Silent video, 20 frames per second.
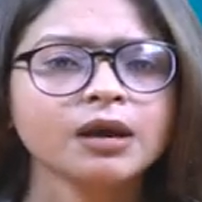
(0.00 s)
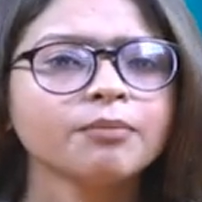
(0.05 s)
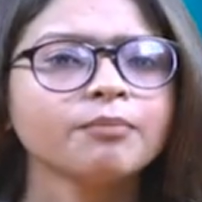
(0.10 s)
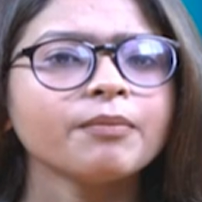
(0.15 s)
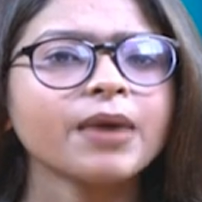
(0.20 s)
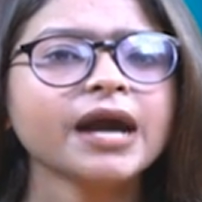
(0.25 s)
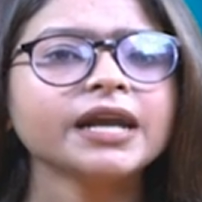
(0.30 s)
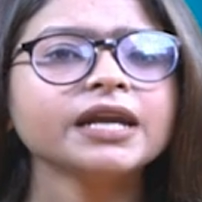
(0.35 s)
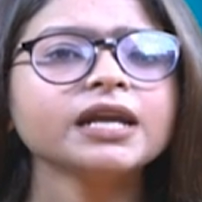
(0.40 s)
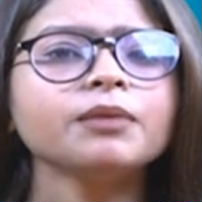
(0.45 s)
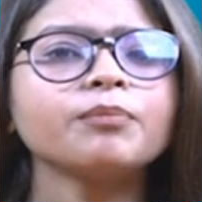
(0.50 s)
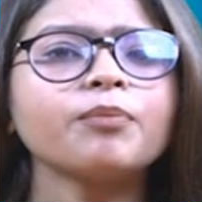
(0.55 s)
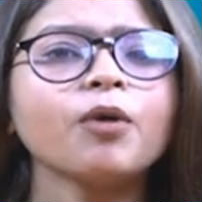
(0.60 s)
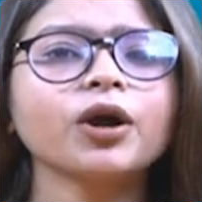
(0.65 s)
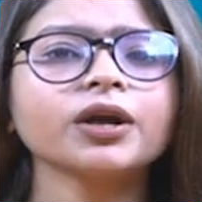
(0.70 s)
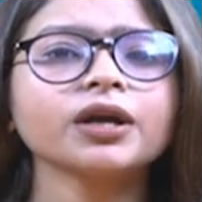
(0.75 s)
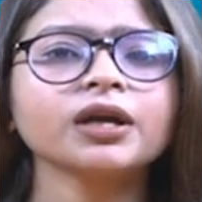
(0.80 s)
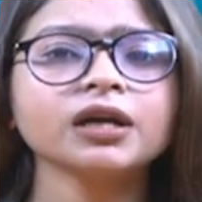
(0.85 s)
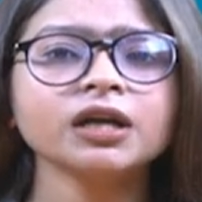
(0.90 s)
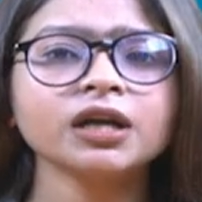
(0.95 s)
Many
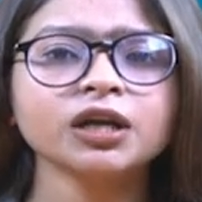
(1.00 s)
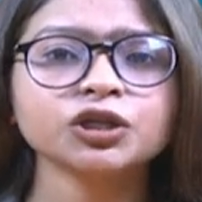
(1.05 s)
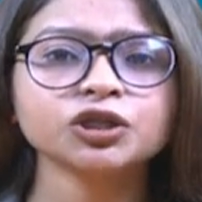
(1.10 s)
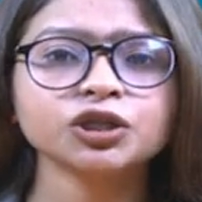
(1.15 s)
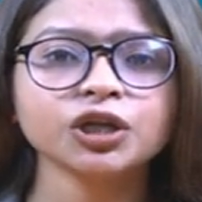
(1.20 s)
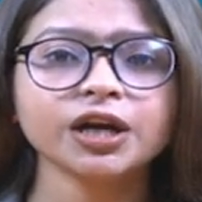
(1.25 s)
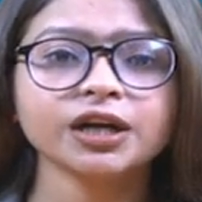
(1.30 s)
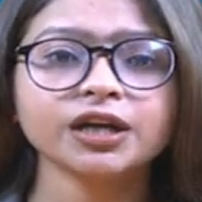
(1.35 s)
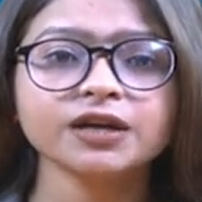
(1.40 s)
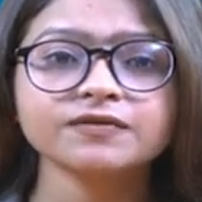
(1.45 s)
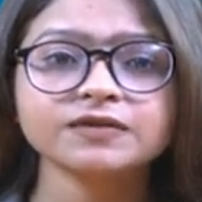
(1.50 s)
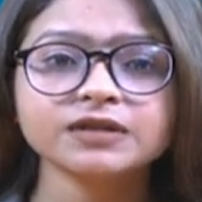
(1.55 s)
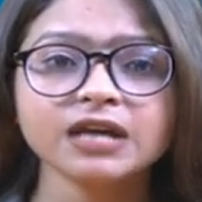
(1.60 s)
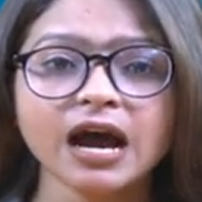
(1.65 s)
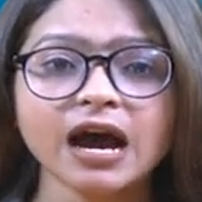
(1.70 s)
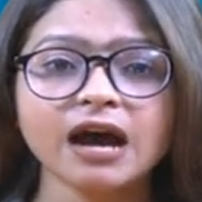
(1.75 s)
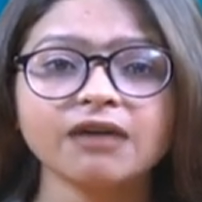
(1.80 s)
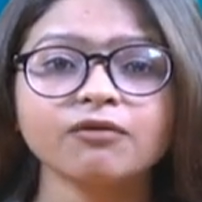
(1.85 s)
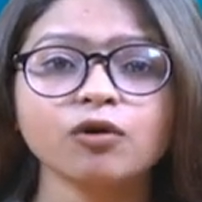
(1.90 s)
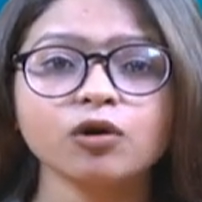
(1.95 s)
important initiatives
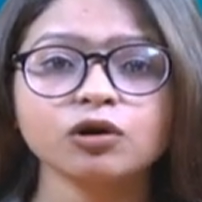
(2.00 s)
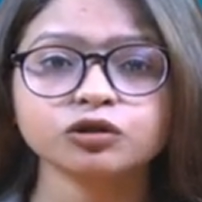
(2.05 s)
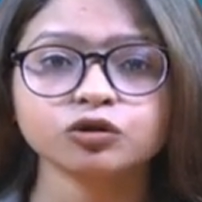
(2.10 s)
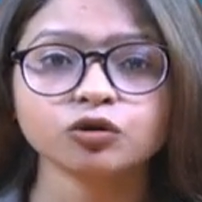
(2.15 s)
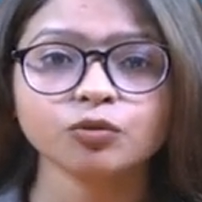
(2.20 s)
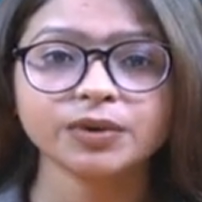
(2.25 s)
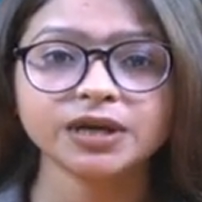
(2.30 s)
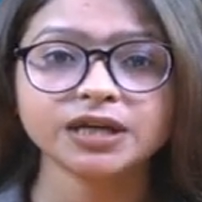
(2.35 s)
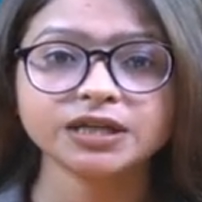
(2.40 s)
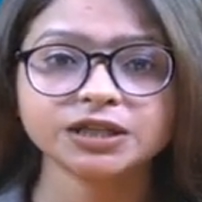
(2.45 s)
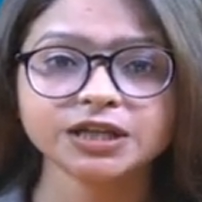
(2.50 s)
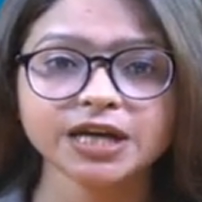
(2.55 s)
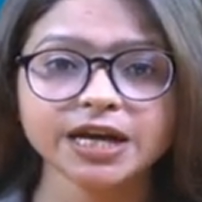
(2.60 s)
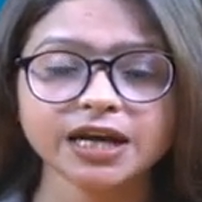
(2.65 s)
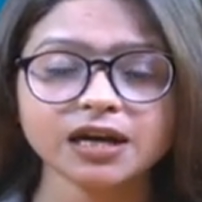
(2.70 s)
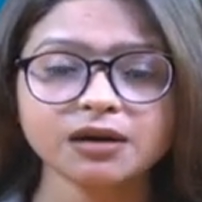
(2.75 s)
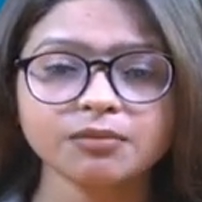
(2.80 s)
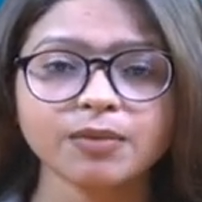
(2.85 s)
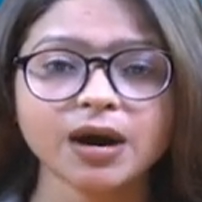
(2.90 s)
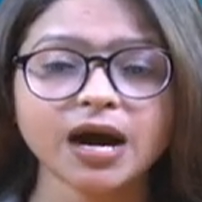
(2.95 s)
have also been
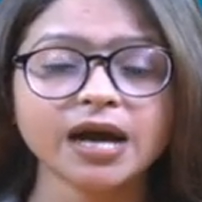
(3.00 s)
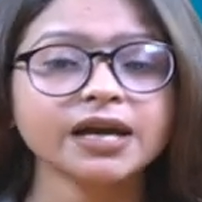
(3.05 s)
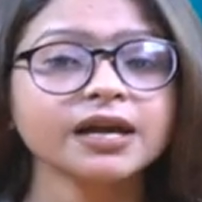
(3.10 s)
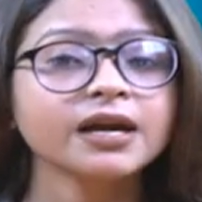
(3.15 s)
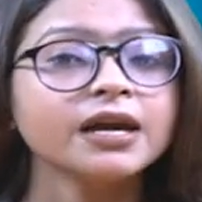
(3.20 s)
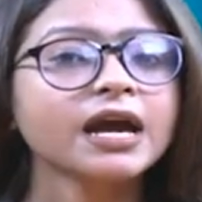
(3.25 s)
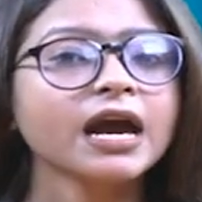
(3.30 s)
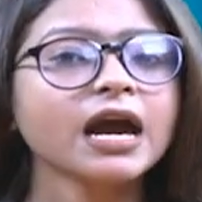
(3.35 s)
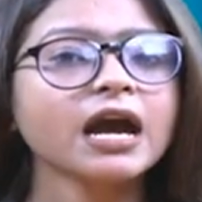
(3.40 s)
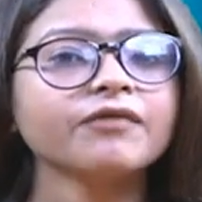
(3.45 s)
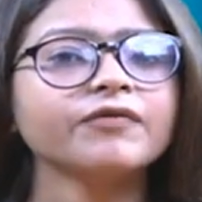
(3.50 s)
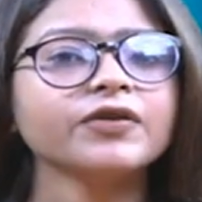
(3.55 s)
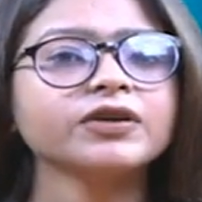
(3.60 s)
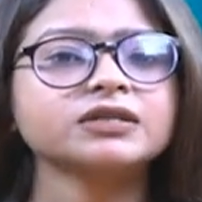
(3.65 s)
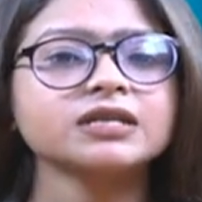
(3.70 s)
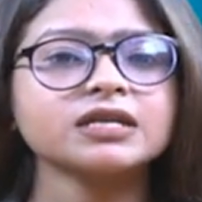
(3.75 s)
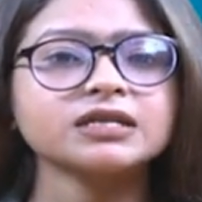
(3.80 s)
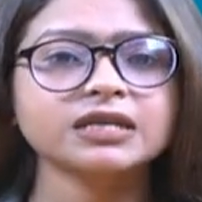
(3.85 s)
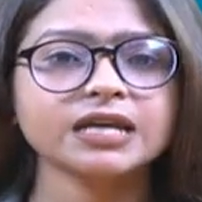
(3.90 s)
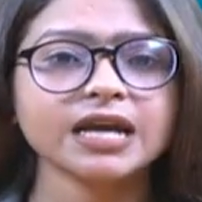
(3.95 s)
taken by
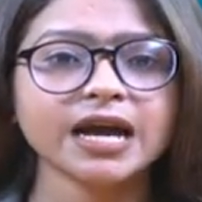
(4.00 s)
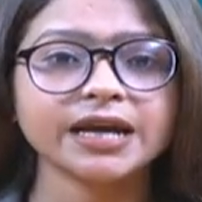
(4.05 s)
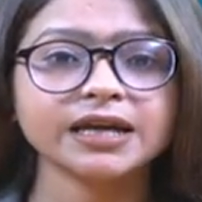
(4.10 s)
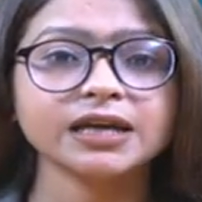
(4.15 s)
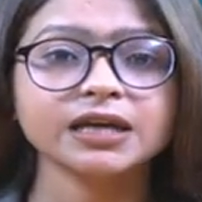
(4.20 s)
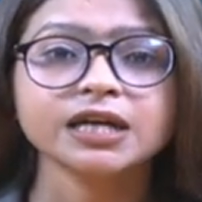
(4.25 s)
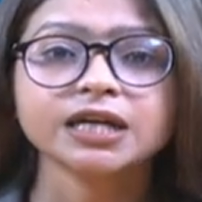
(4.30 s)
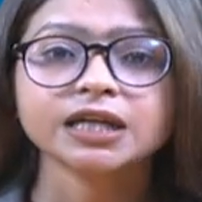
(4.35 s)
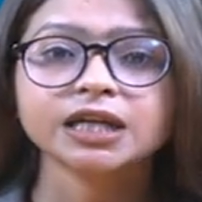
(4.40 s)
FSSAI,